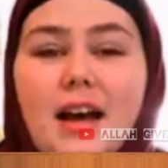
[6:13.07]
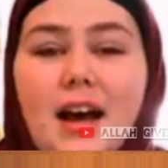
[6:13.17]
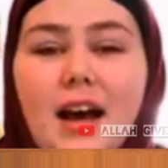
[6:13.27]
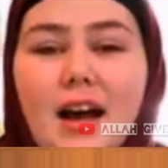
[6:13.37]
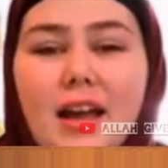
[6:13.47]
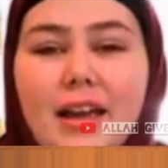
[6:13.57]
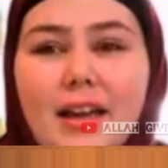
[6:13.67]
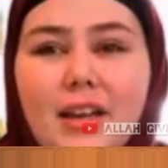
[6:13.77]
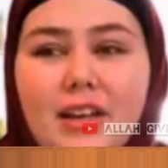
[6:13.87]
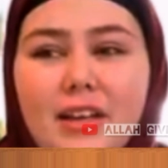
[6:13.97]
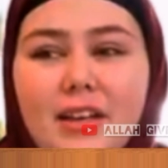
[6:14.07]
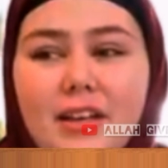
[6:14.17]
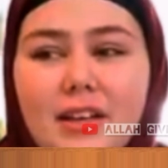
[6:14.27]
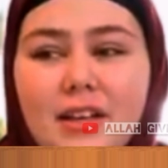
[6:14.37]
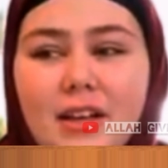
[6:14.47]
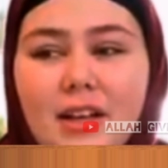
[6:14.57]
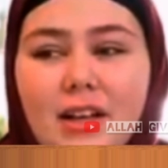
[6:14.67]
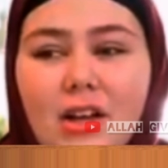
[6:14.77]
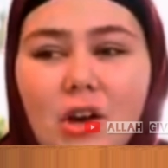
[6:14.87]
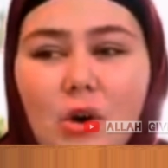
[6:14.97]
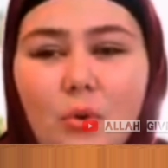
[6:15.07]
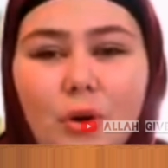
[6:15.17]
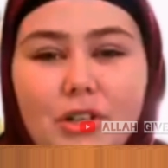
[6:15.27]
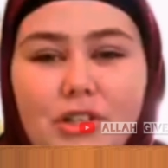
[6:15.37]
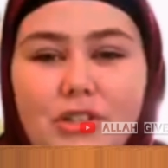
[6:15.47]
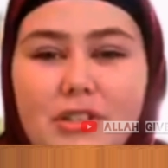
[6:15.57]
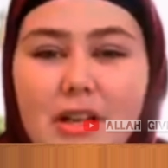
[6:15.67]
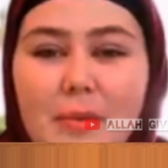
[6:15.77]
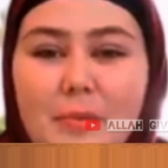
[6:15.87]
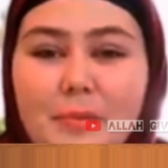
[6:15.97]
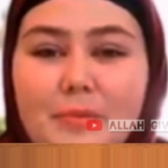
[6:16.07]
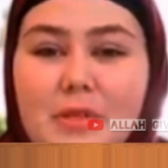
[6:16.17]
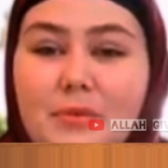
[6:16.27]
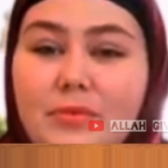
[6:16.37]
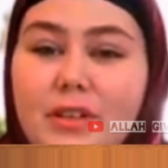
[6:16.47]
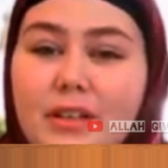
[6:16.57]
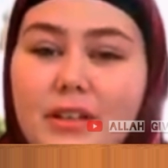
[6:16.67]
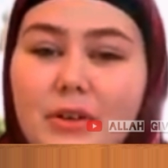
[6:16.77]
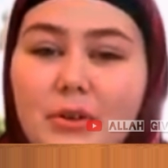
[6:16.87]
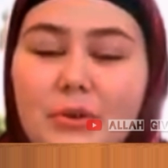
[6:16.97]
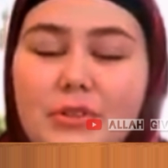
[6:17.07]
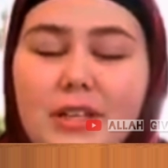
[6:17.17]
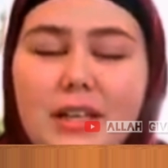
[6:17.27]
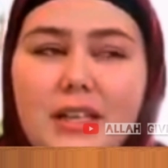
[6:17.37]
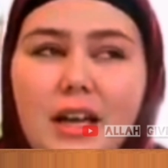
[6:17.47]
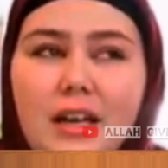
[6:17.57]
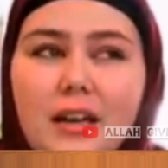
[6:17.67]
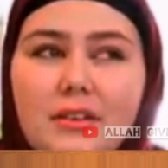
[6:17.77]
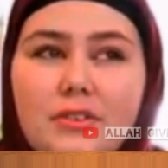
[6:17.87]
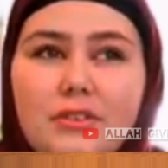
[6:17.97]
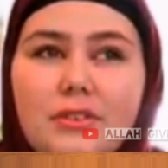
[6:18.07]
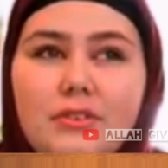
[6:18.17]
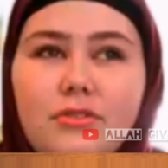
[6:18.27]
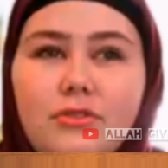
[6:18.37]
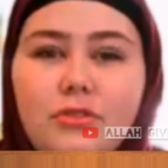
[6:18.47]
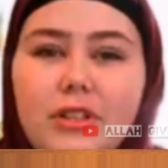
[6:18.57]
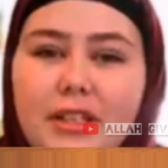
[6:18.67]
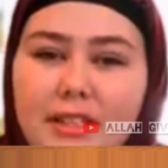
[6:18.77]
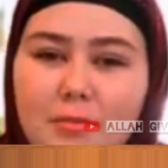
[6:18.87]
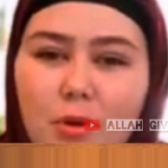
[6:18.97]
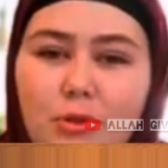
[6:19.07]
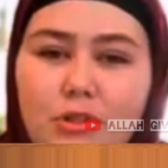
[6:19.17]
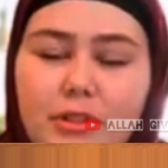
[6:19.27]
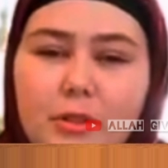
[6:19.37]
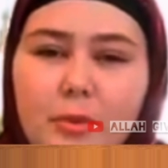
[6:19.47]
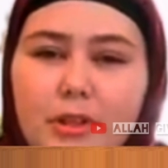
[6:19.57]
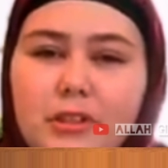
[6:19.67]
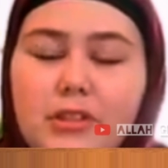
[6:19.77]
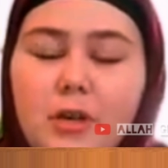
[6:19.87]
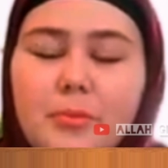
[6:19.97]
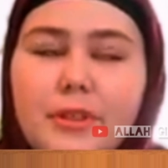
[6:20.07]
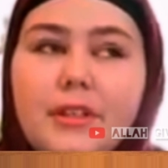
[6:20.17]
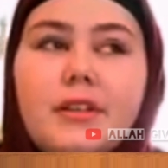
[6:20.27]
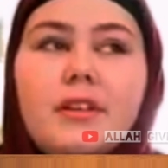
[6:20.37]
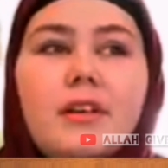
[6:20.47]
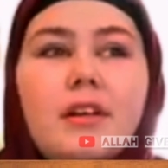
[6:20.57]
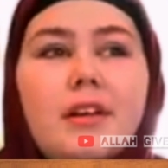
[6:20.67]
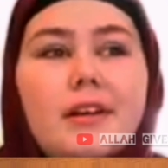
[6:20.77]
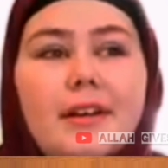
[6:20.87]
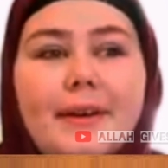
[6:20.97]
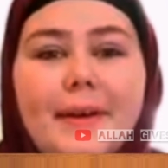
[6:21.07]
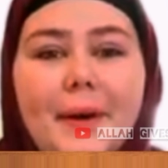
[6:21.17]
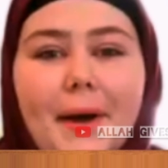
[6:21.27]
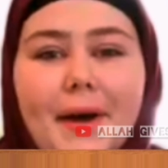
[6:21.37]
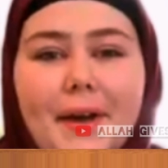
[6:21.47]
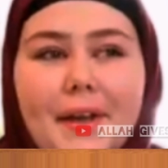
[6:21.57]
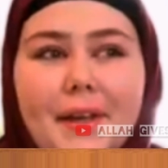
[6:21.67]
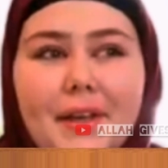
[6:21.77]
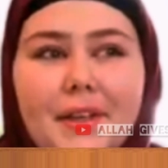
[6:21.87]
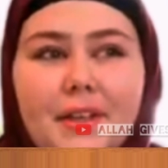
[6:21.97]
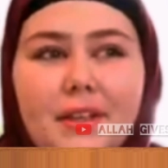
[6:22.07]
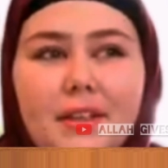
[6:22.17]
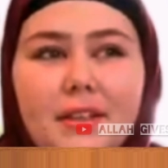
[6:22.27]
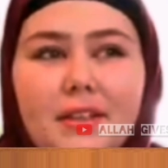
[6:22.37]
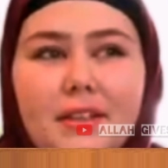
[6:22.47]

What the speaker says: I watched some videos and I got really emotional about the topic. Every